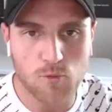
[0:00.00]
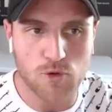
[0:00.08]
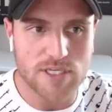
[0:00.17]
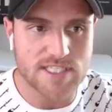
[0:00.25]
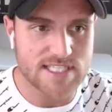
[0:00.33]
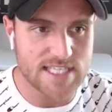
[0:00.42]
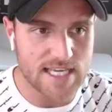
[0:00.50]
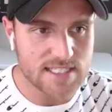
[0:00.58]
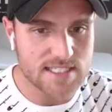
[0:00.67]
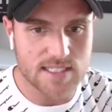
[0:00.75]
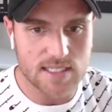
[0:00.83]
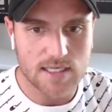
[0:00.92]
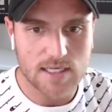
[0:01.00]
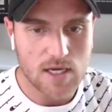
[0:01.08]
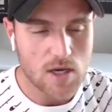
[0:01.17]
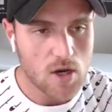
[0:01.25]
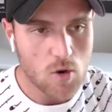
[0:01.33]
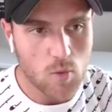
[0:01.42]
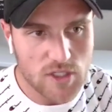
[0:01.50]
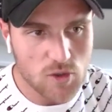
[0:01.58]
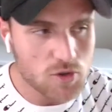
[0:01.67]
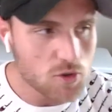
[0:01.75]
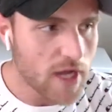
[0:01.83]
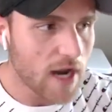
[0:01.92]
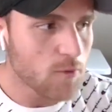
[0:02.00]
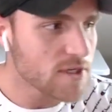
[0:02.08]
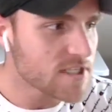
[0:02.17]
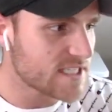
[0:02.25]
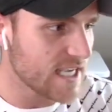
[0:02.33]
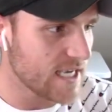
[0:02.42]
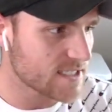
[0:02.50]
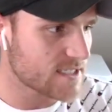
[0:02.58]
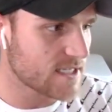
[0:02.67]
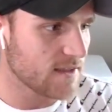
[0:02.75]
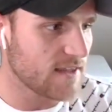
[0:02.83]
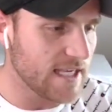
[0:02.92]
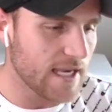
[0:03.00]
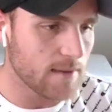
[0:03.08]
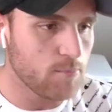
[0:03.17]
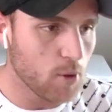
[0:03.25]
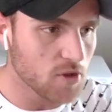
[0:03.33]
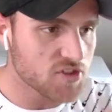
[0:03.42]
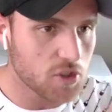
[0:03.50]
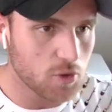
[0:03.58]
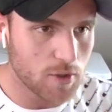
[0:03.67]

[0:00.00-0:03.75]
resist, going in. When you do not resist the impulse to